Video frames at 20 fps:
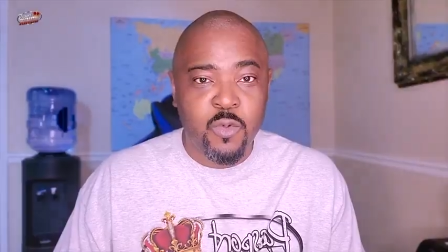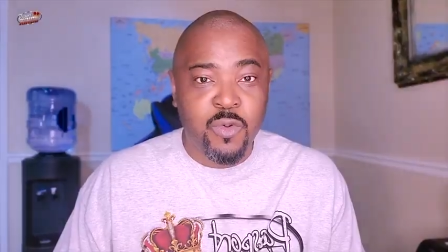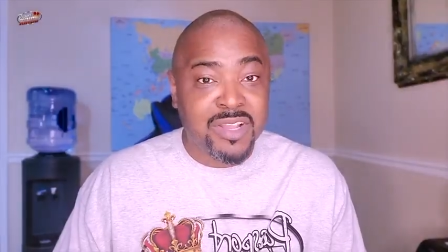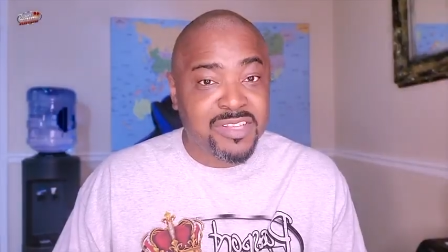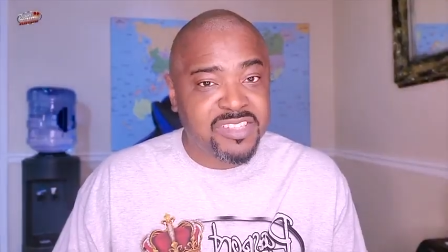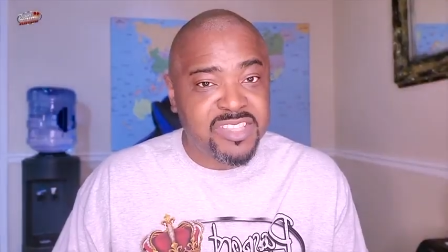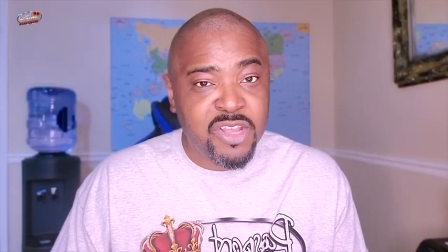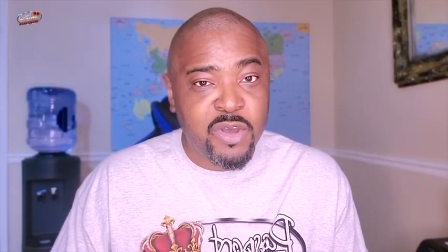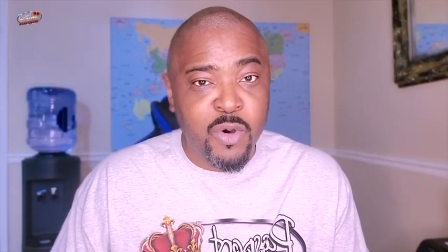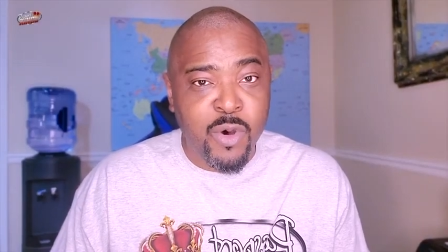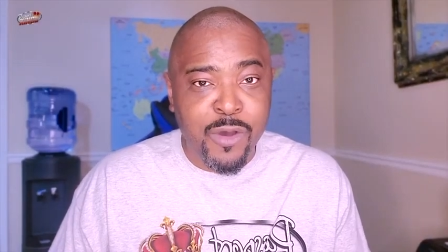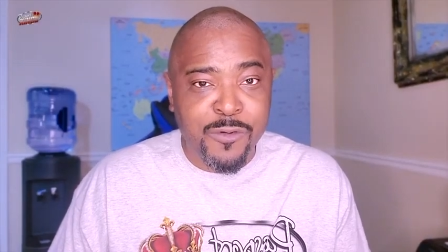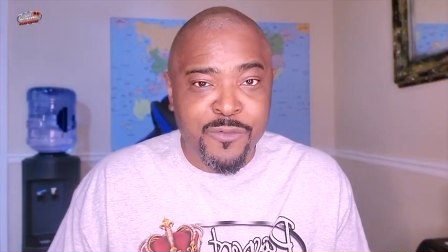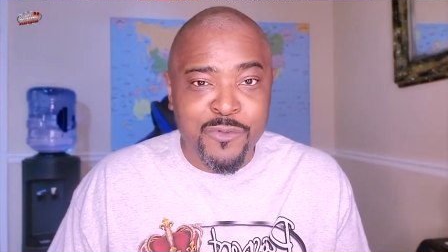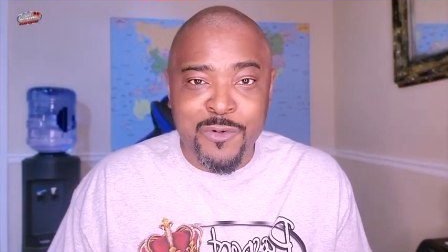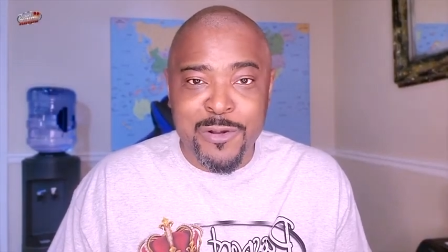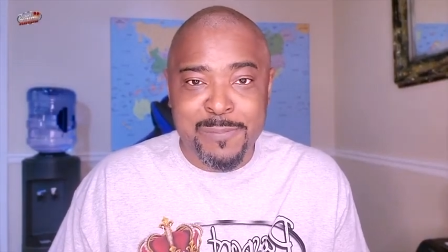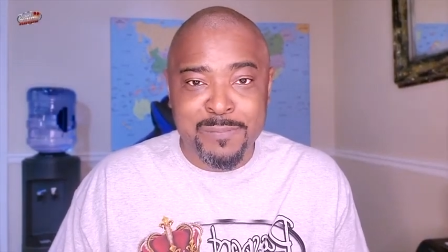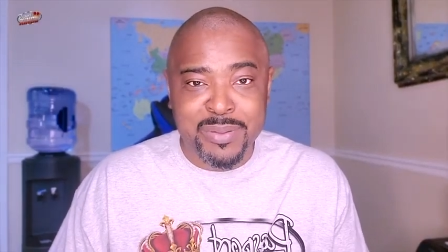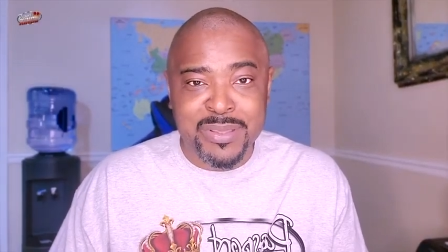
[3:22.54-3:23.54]
while still
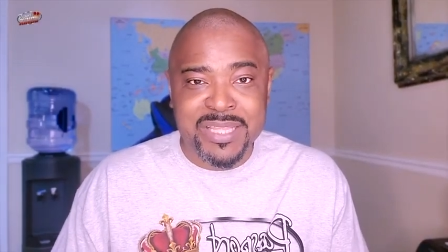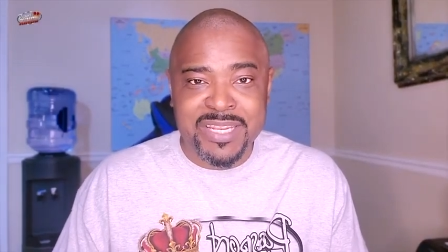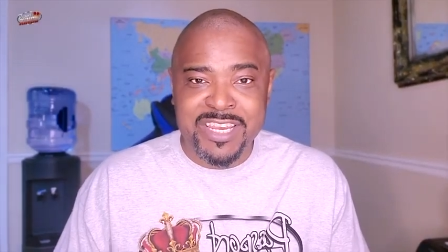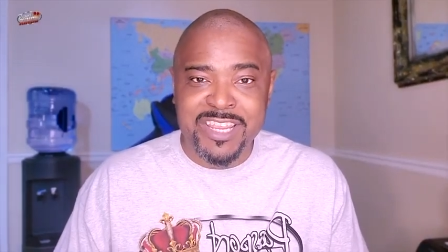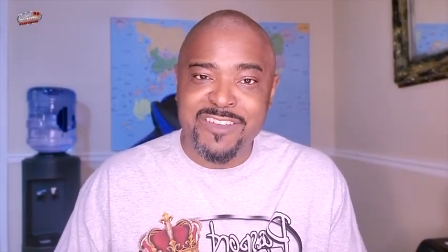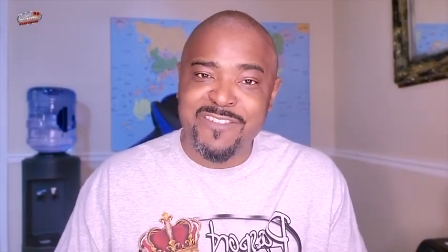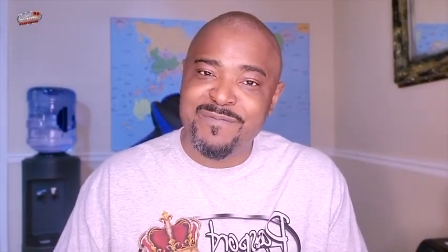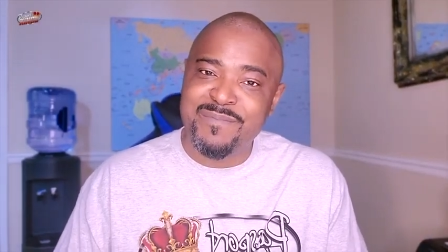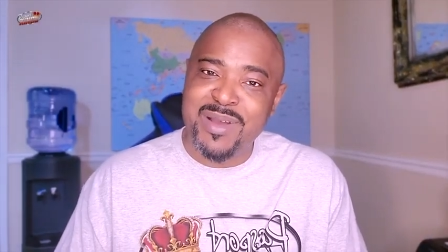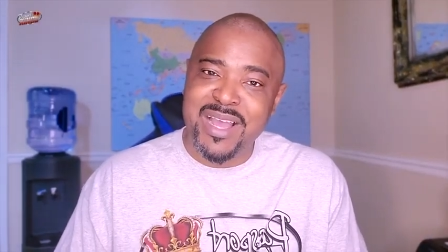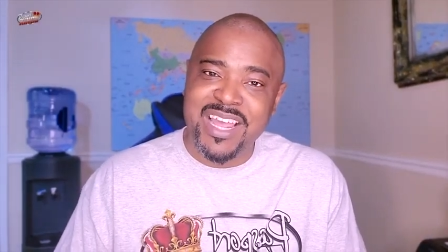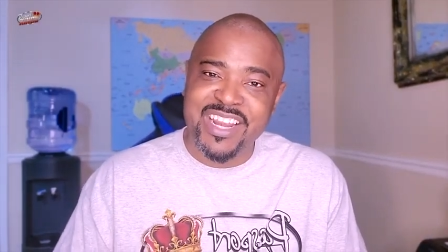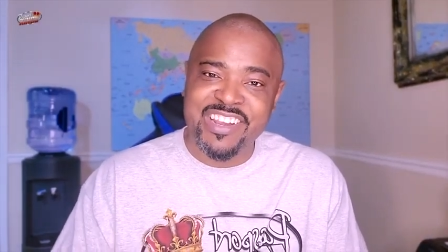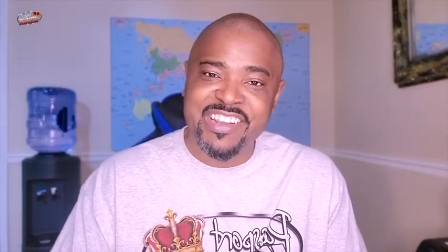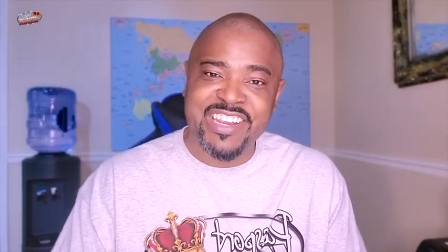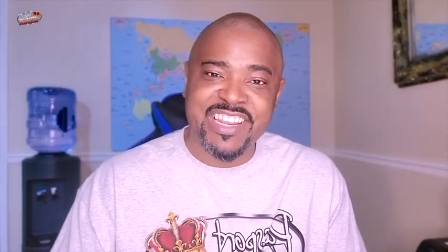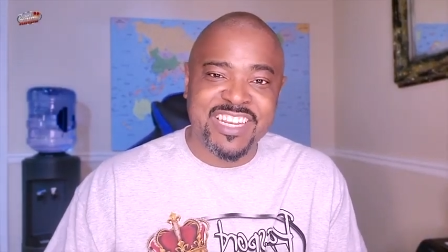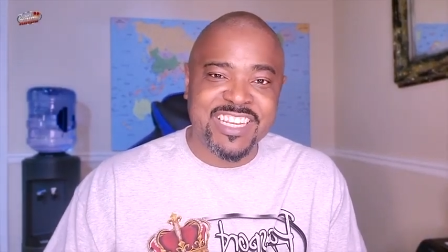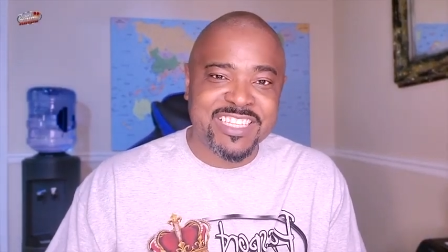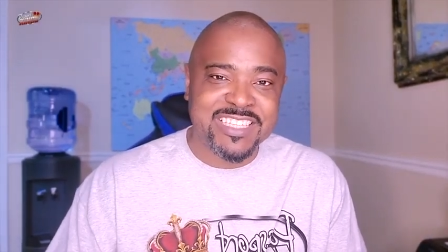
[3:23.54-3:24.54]
offering plenty of
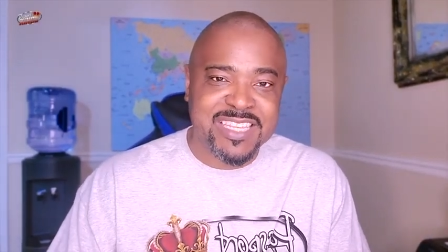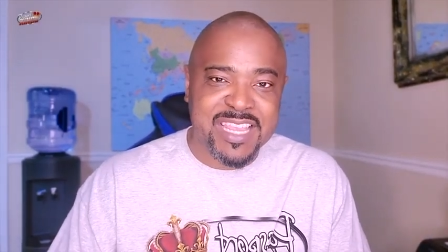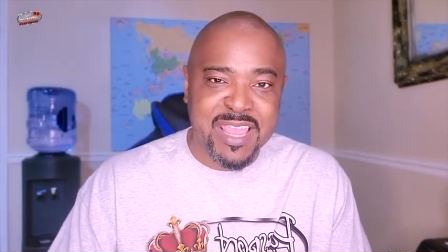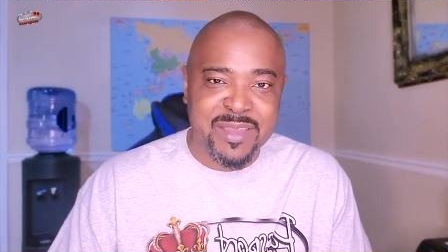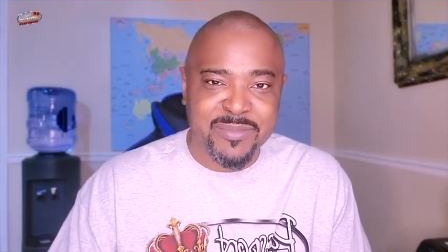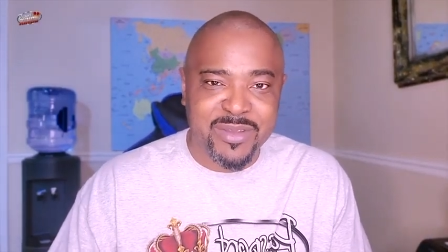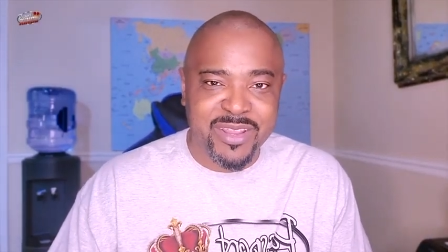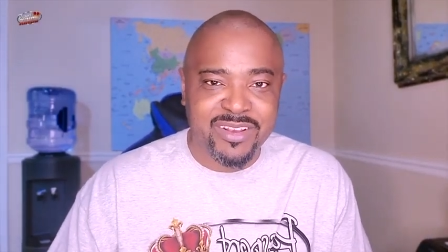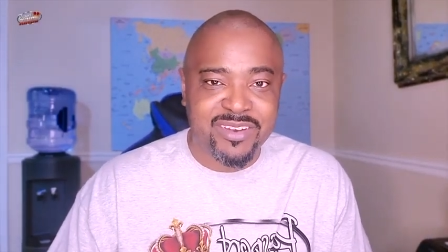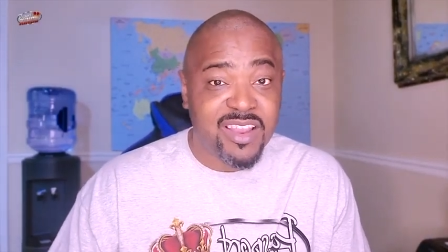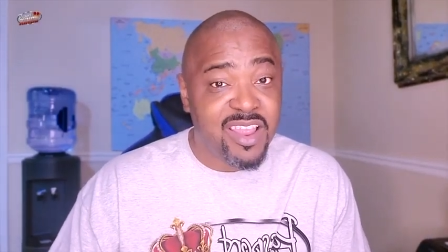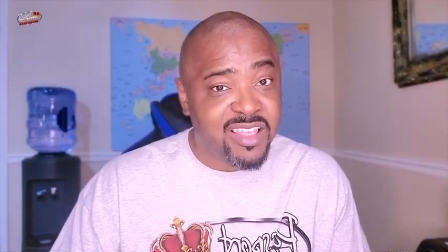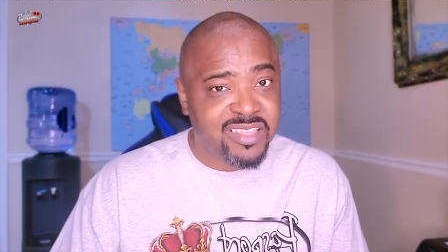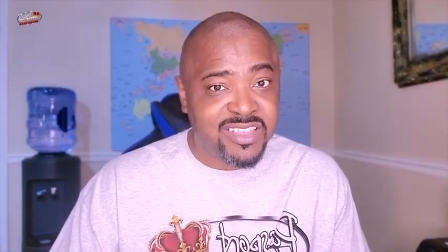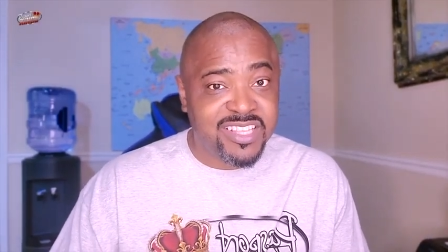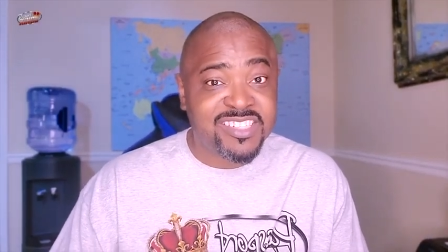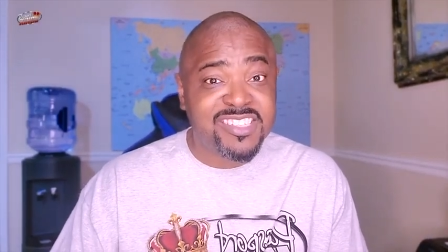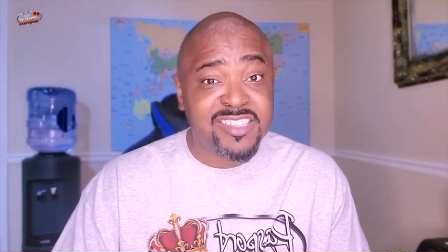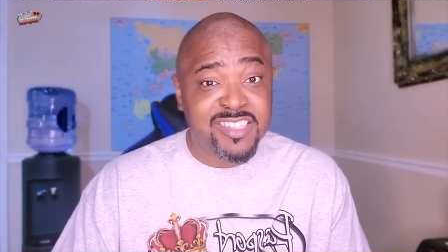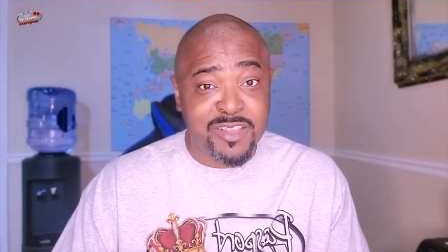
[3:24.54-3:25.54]
modern entertainment.
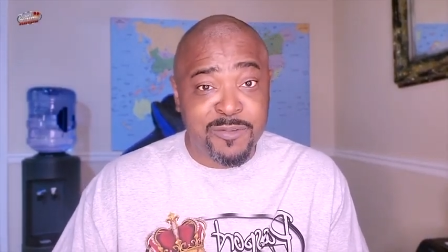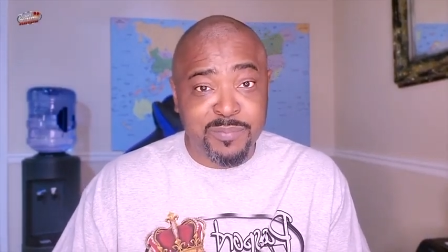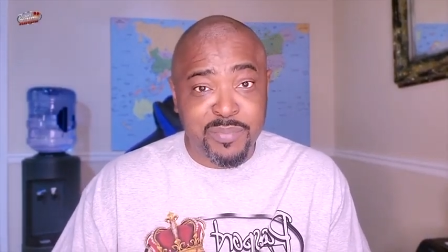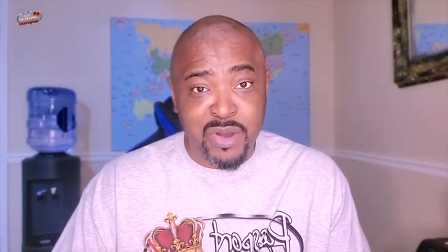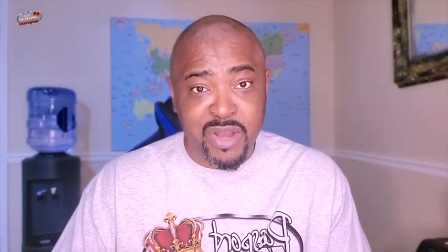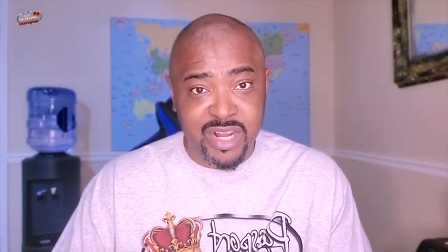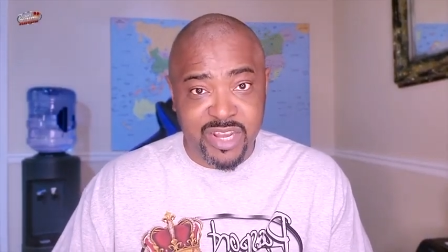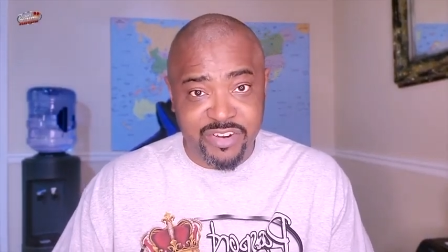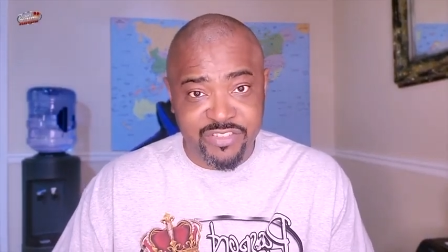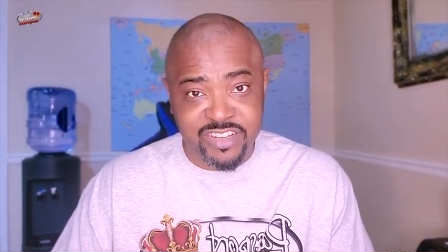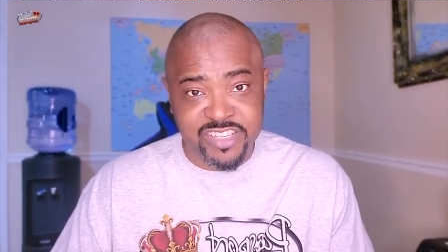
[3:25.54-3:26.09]
This is the party